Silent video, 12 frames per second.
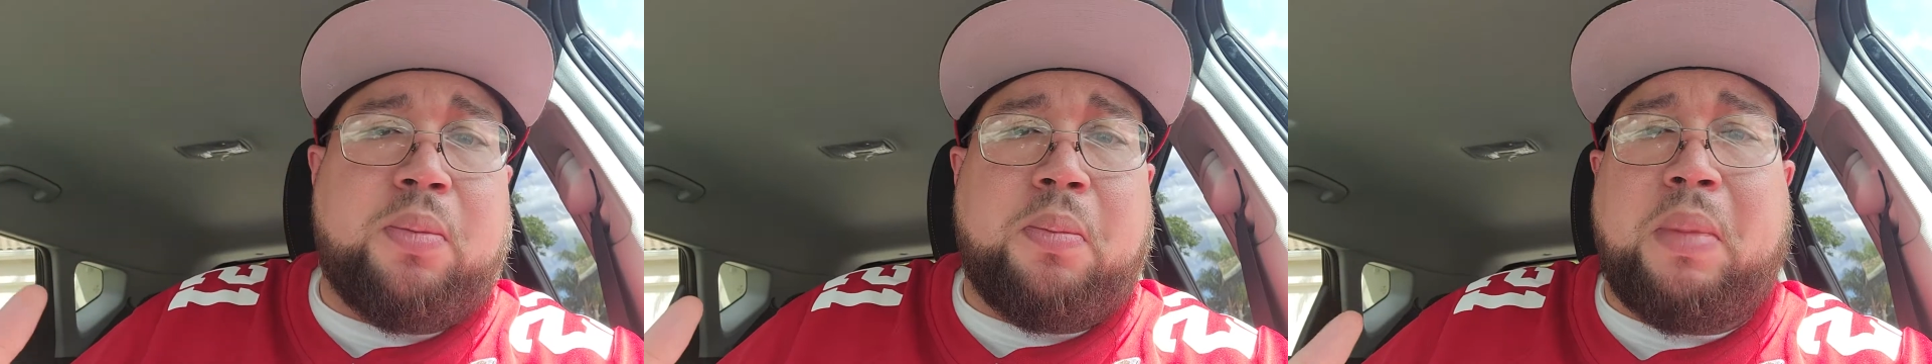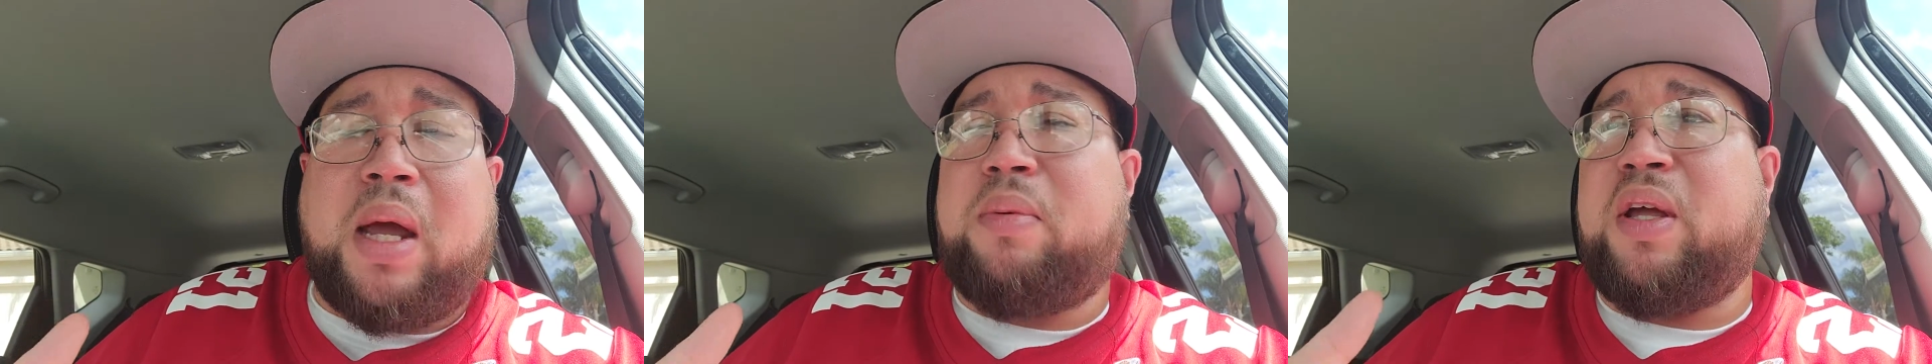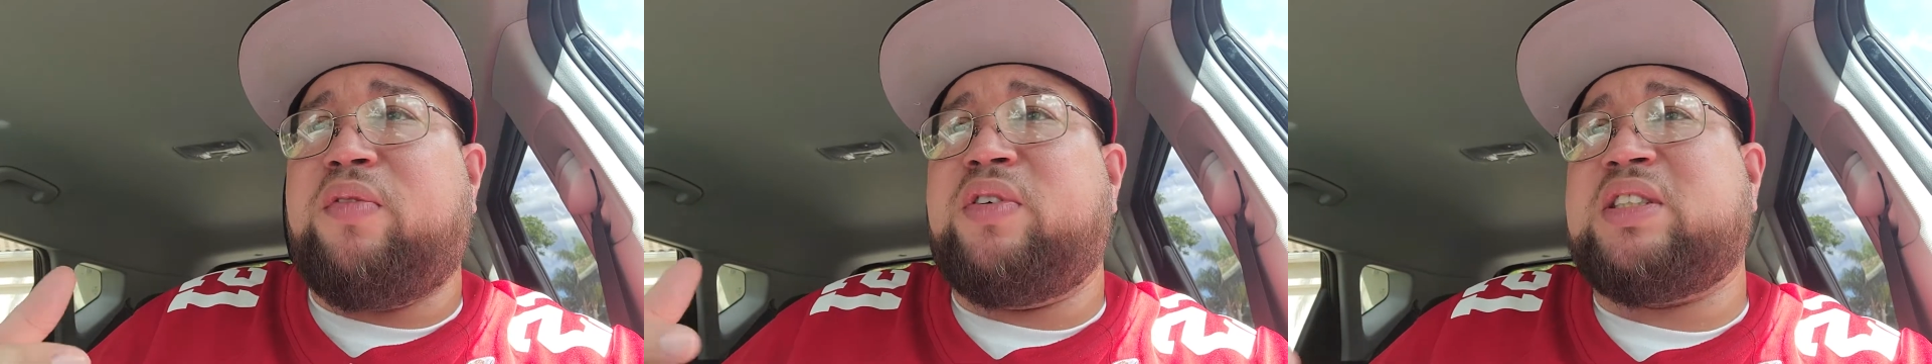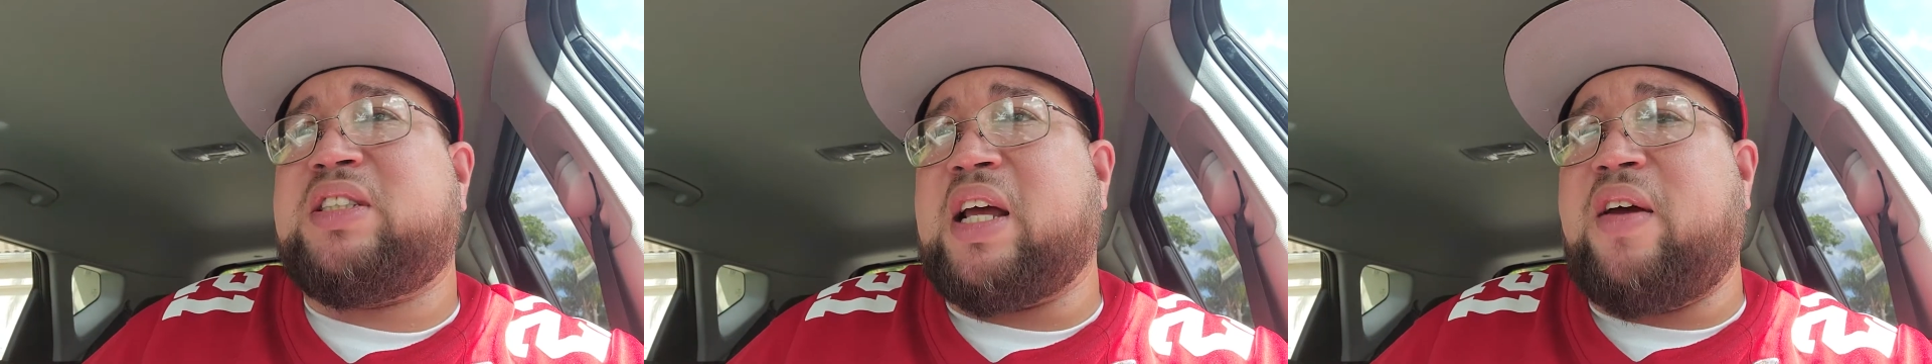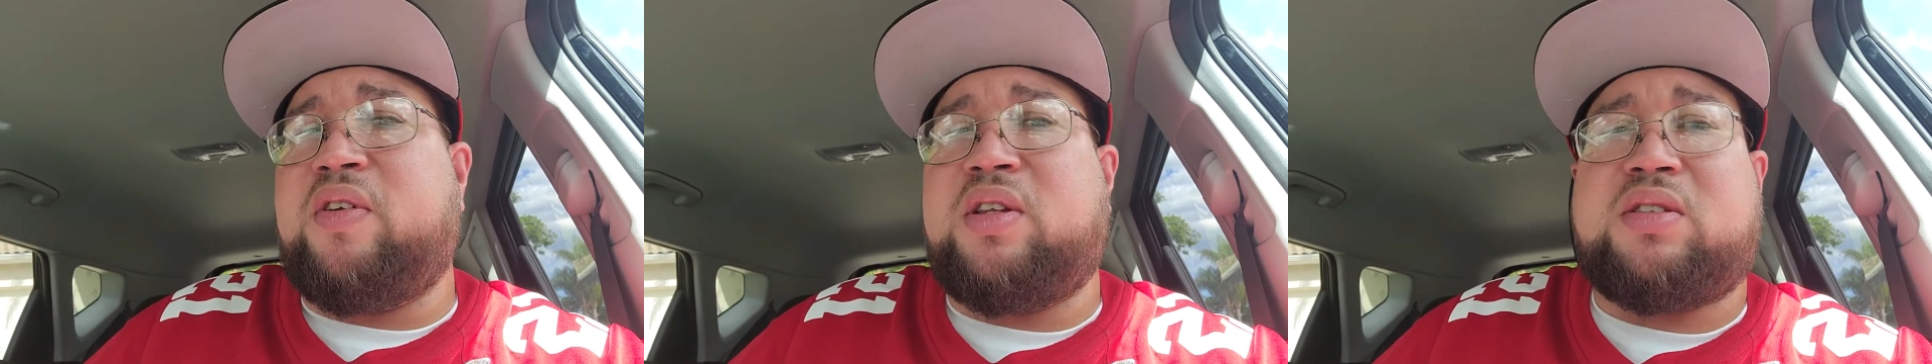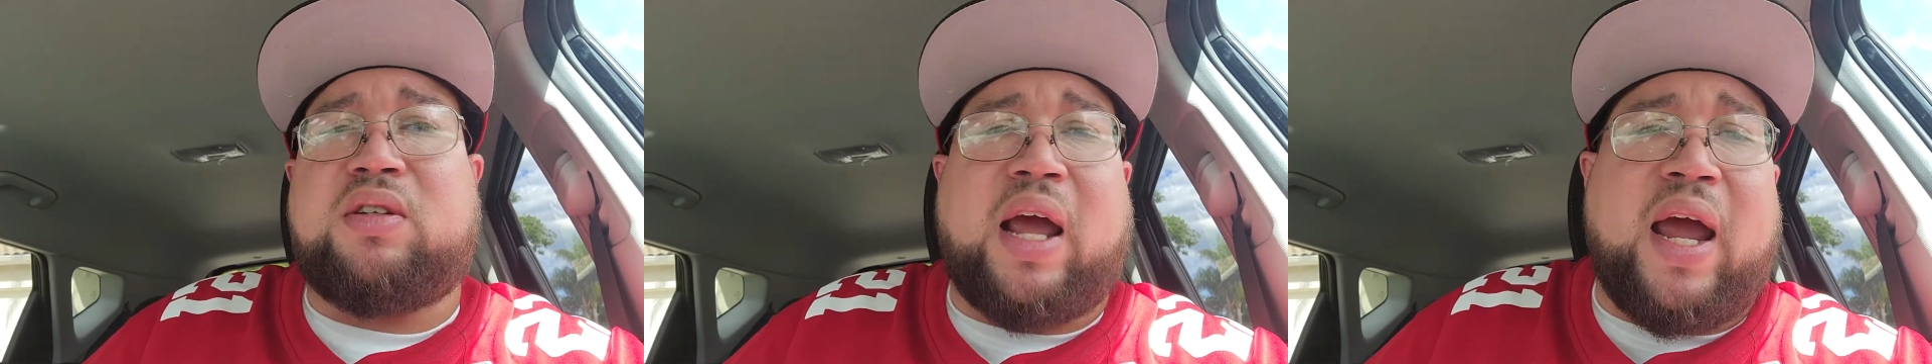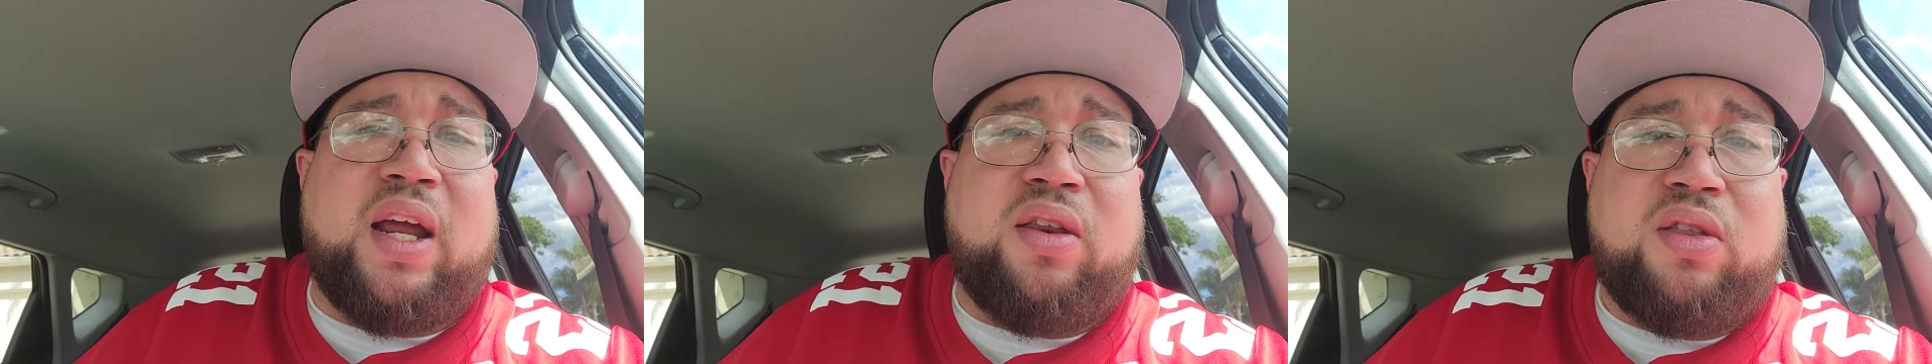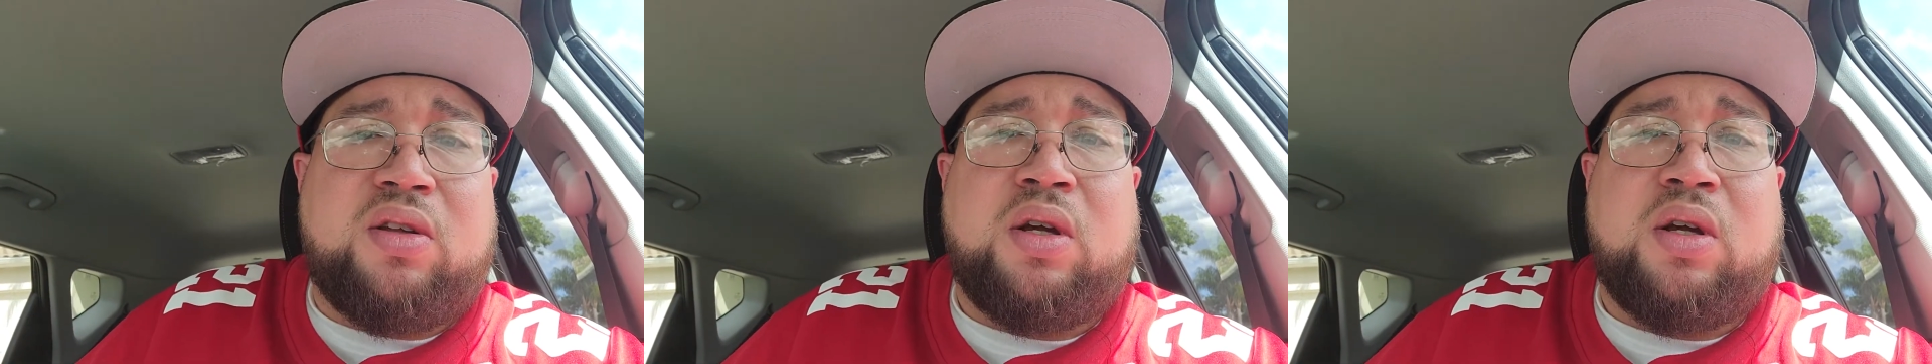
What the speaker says: maybe even 7th, 8th